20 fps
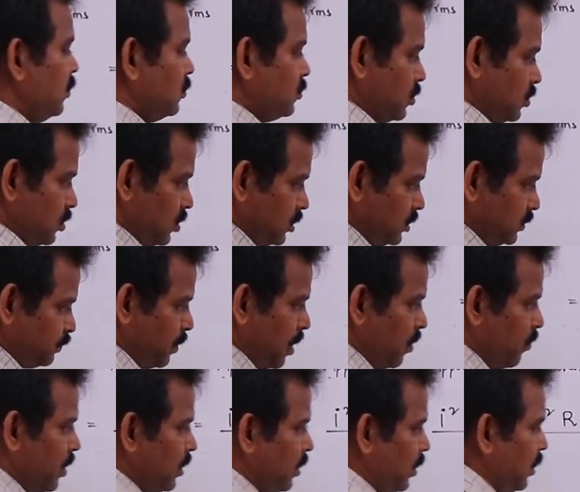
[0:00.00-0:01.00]
So this
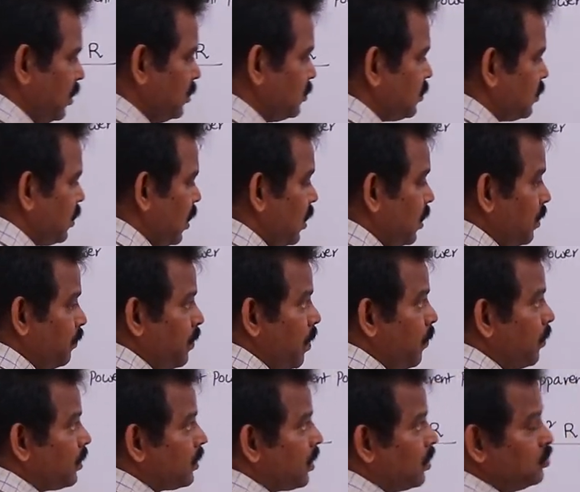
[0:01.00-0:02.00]
power is called
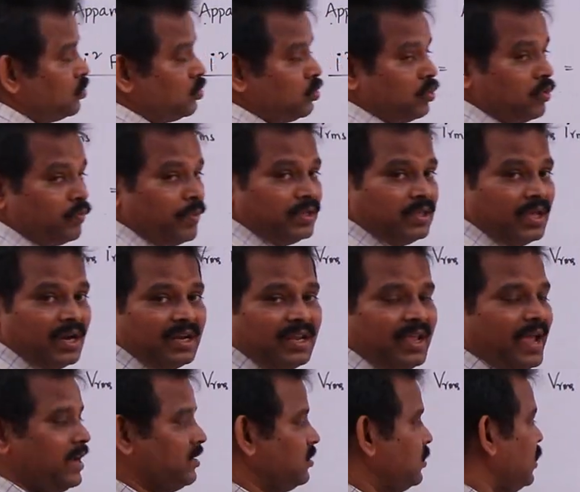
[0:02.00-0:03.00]
power consumed by the
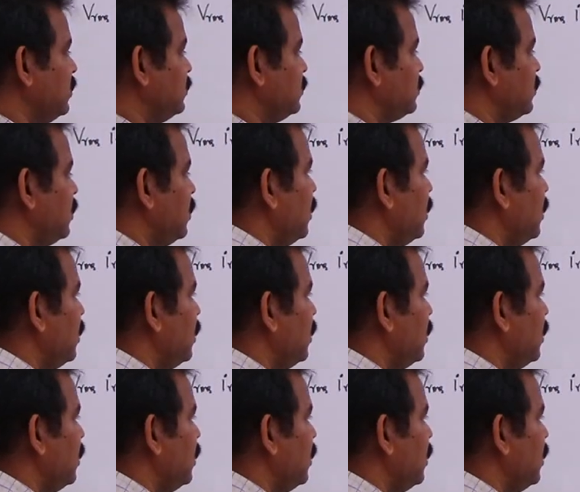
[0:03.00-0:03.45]
reactance,